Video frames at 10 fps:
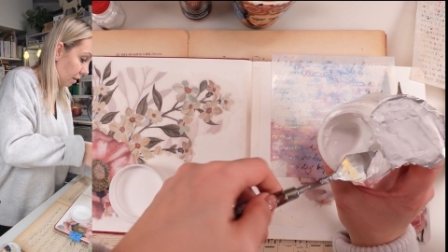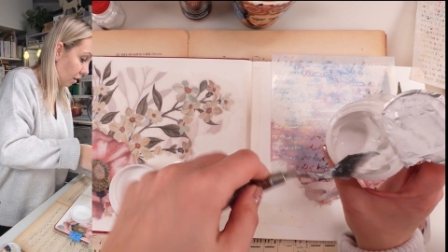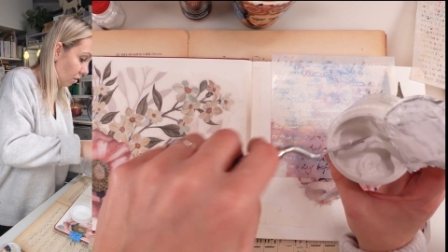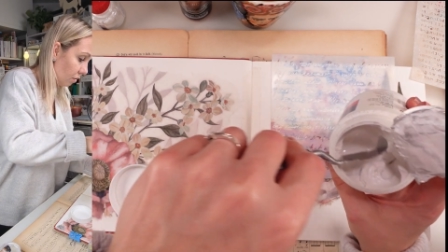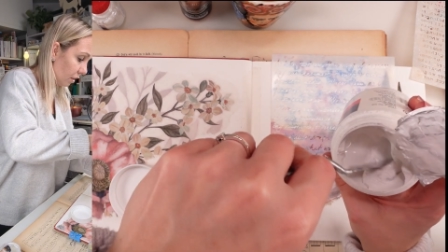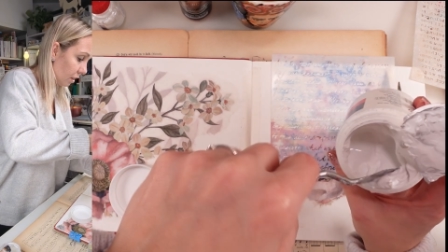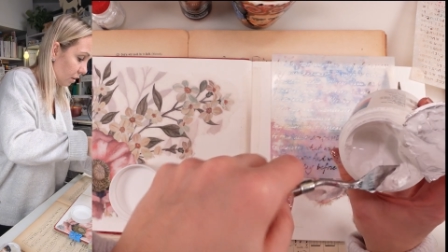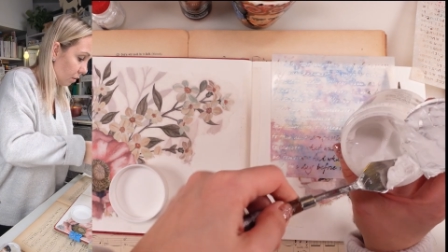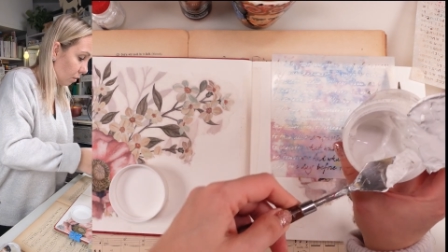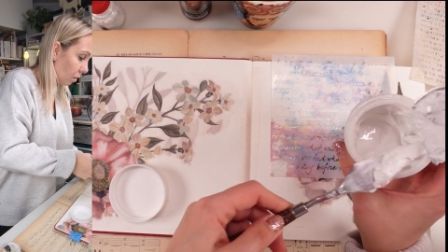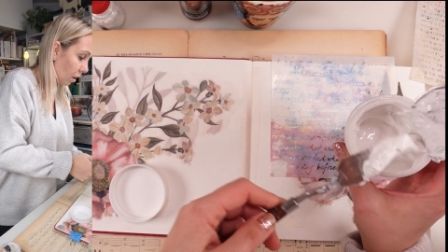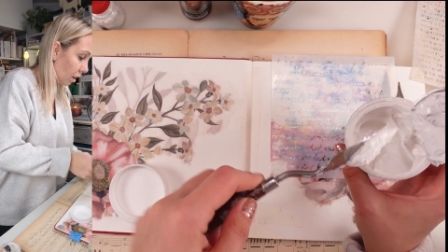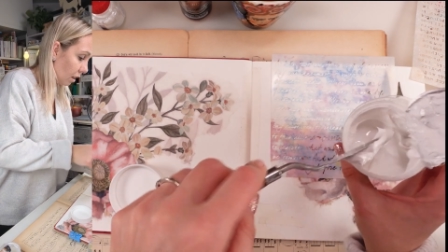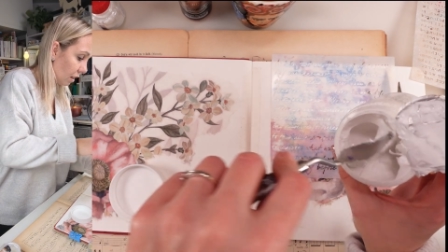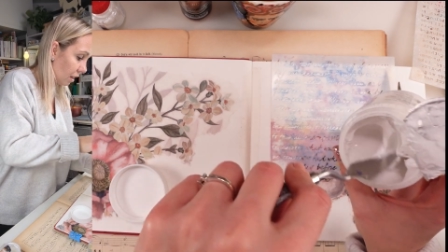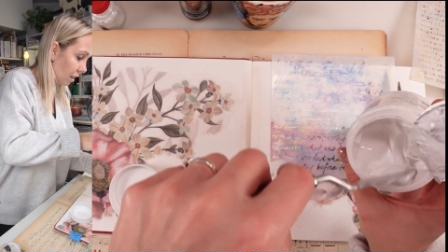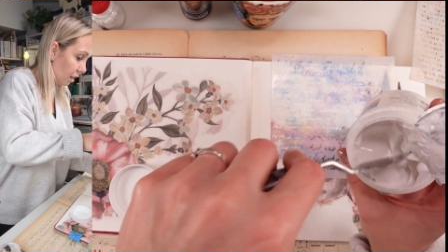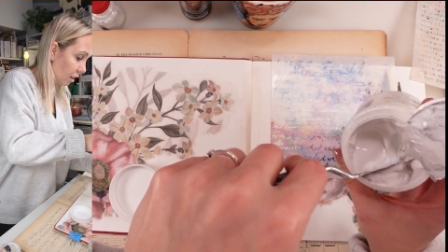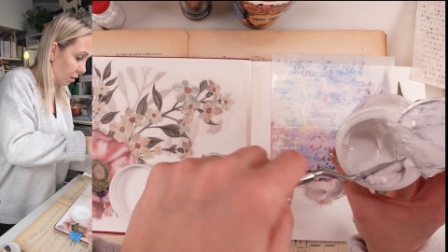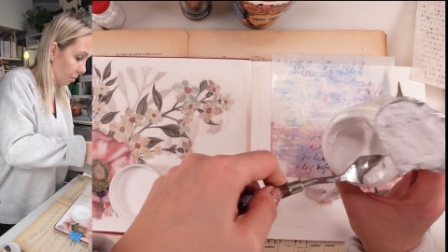Hopefully this will work
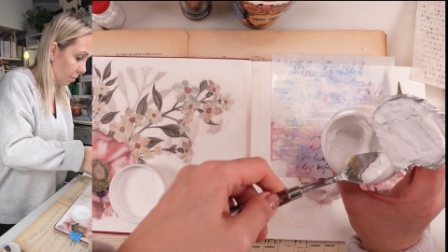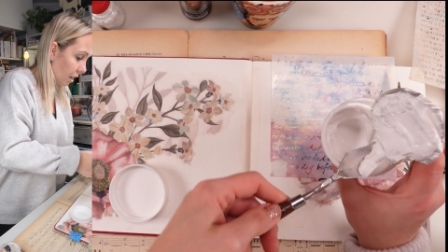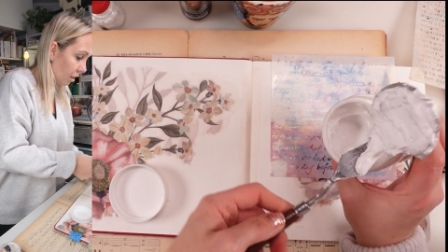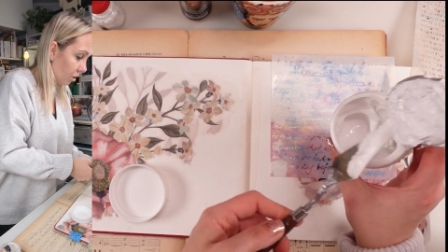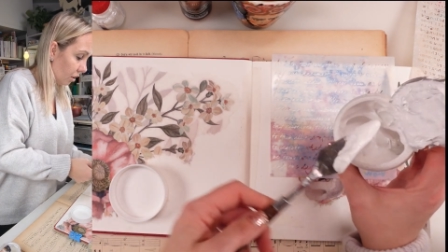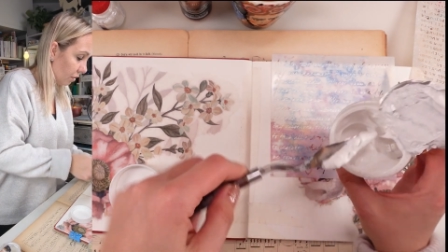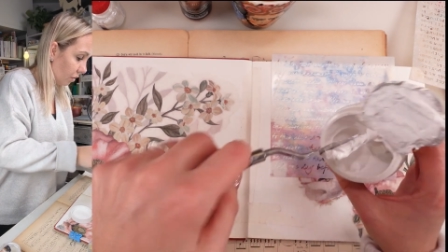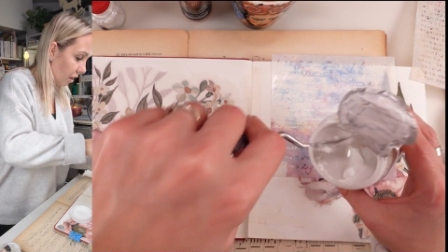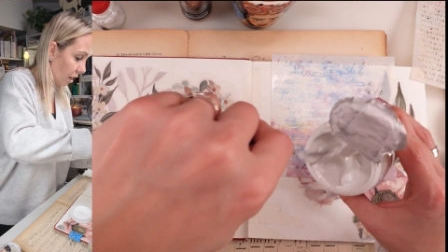magic for